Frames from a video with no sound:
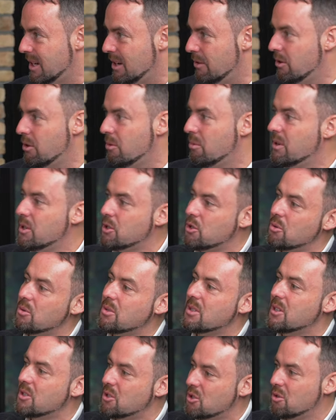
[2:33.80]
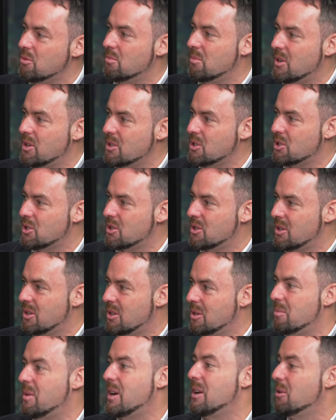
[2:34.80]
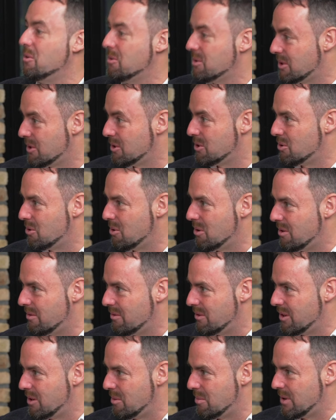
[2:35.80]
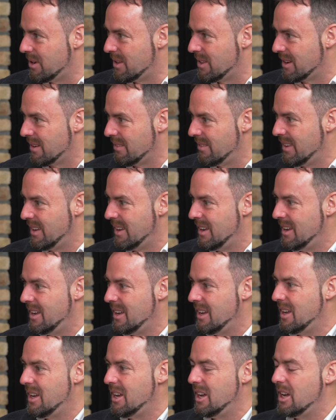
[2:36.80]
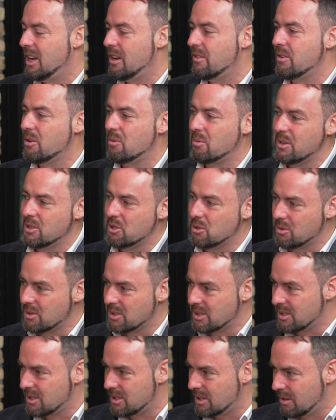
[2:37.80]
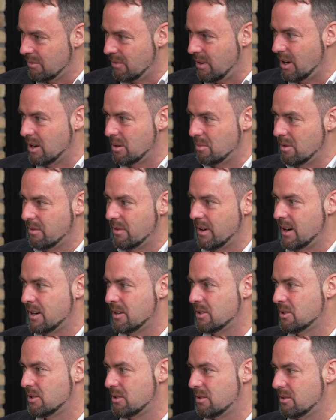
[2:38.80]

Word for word: if you reduce it too much, you might lose control over your breathing. If you reduce the volume of air